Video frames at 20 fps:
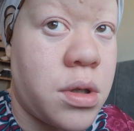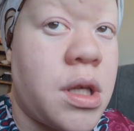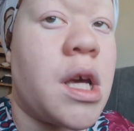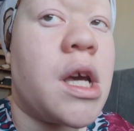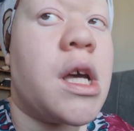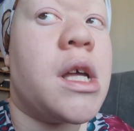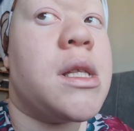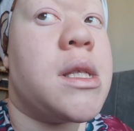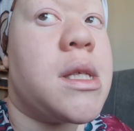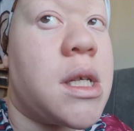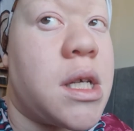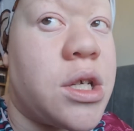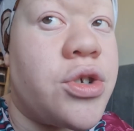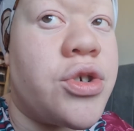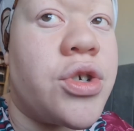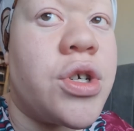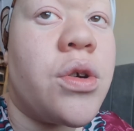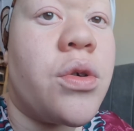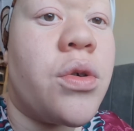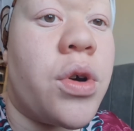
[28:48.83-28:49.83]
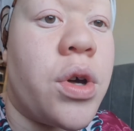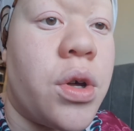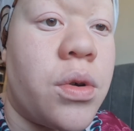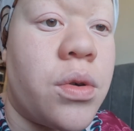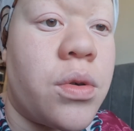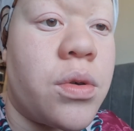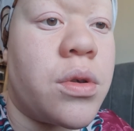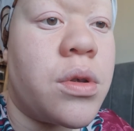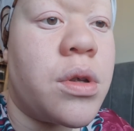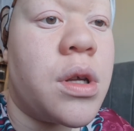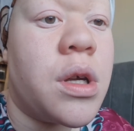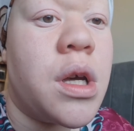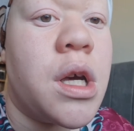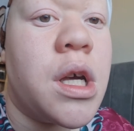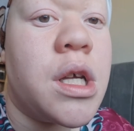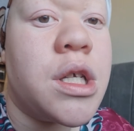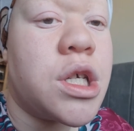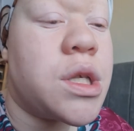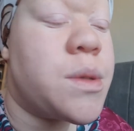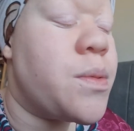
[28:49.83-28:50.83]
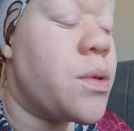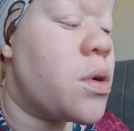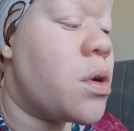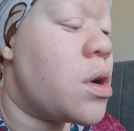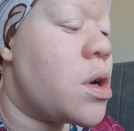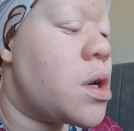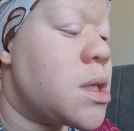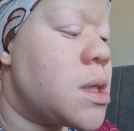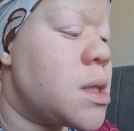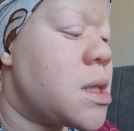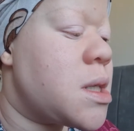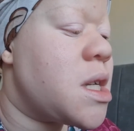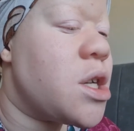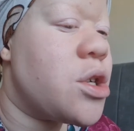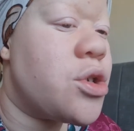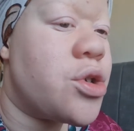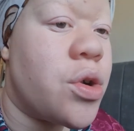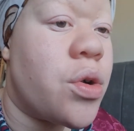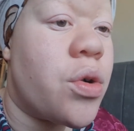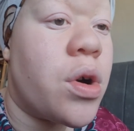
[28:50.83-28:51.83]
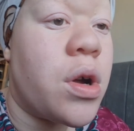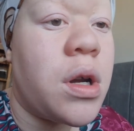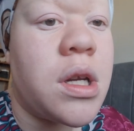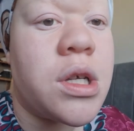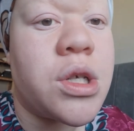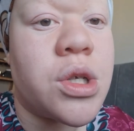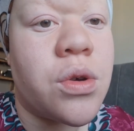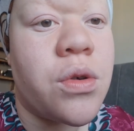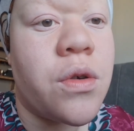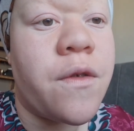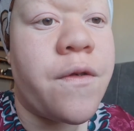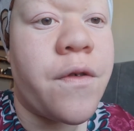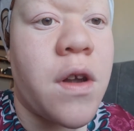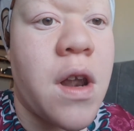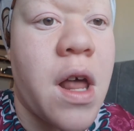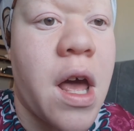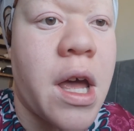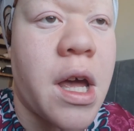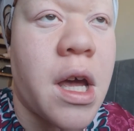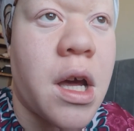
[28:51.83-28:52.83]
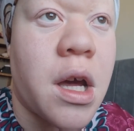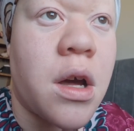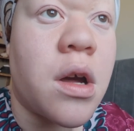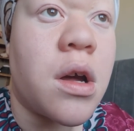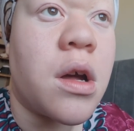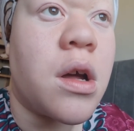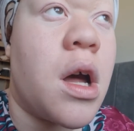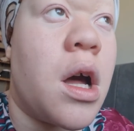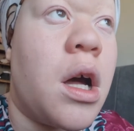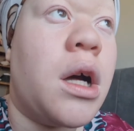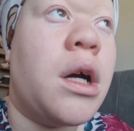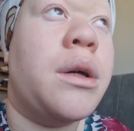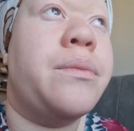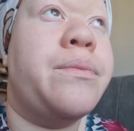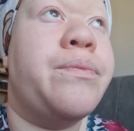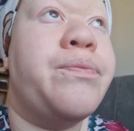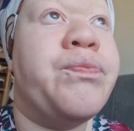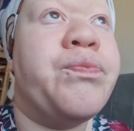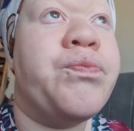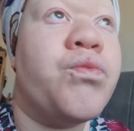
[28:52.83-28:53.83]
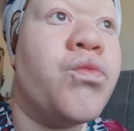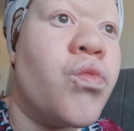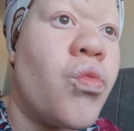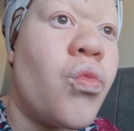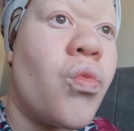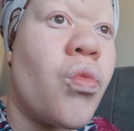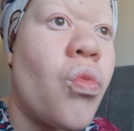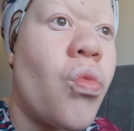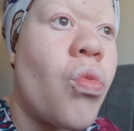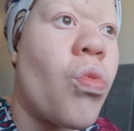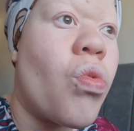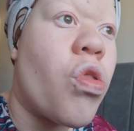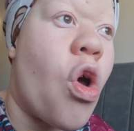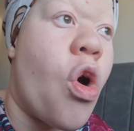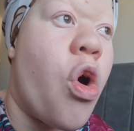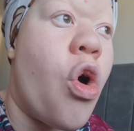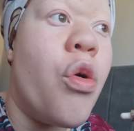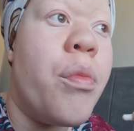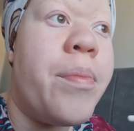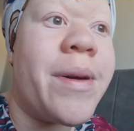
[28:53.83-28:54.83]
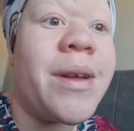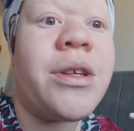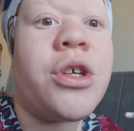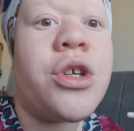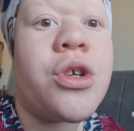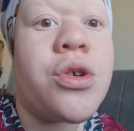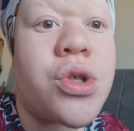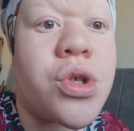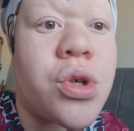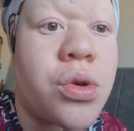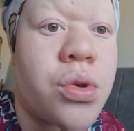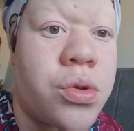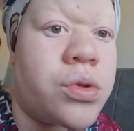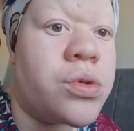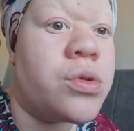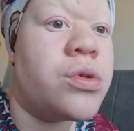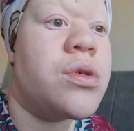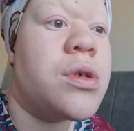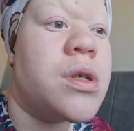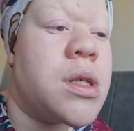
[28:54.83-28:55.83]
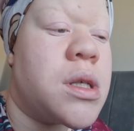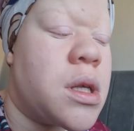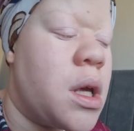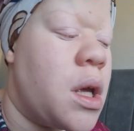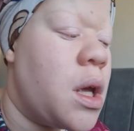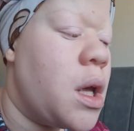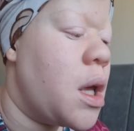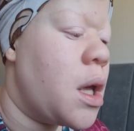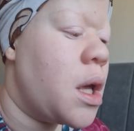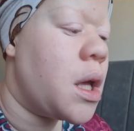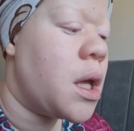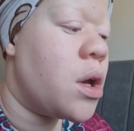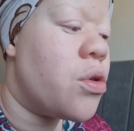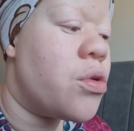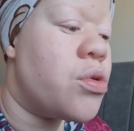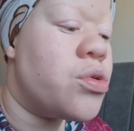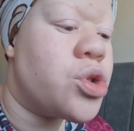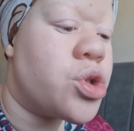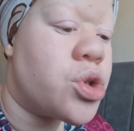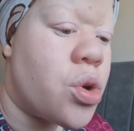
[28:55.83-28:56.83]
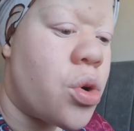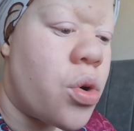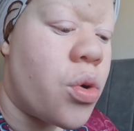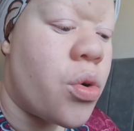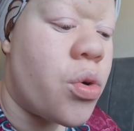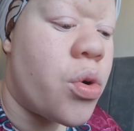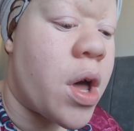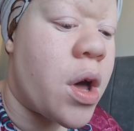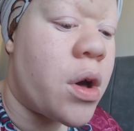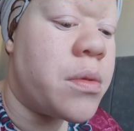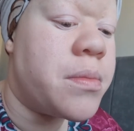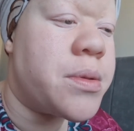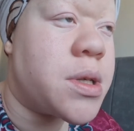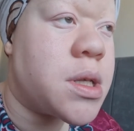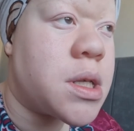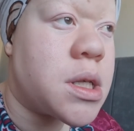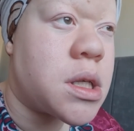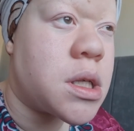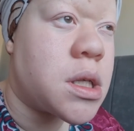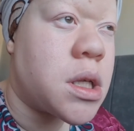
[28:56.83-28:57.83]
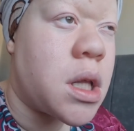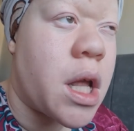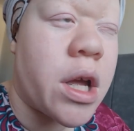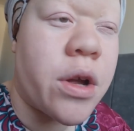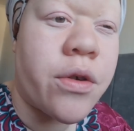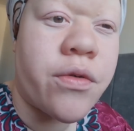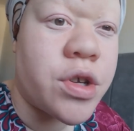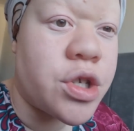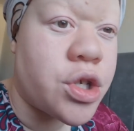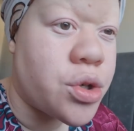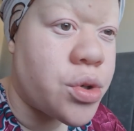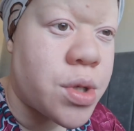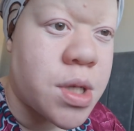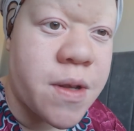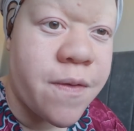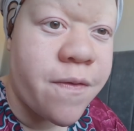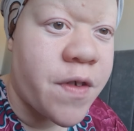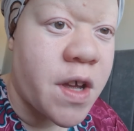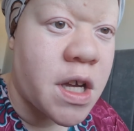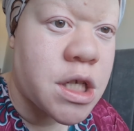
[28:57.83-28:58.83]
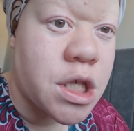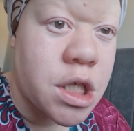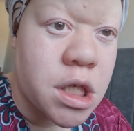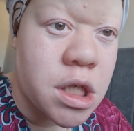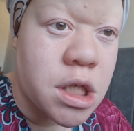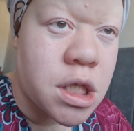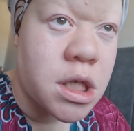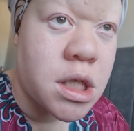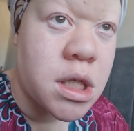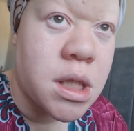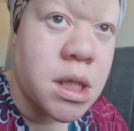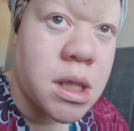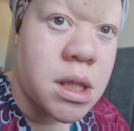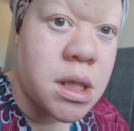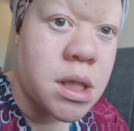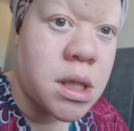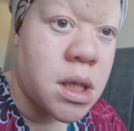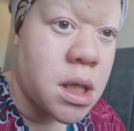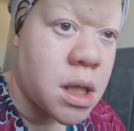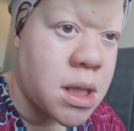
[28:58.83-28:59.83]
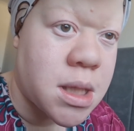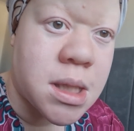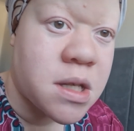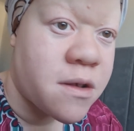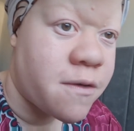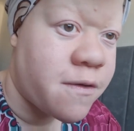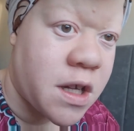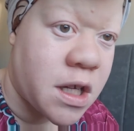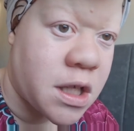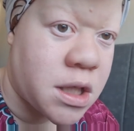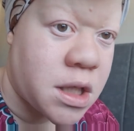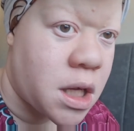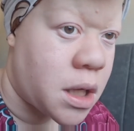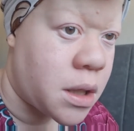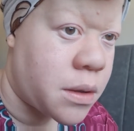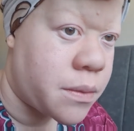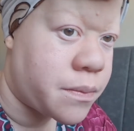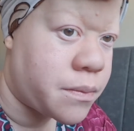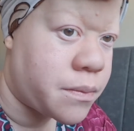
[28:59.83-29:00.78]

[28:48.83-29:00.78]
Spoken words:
Yeah, tea tree oil. Just because tea tree oil is good for, like, open cuticles. It also helps, like, reduce infections and stuff like that.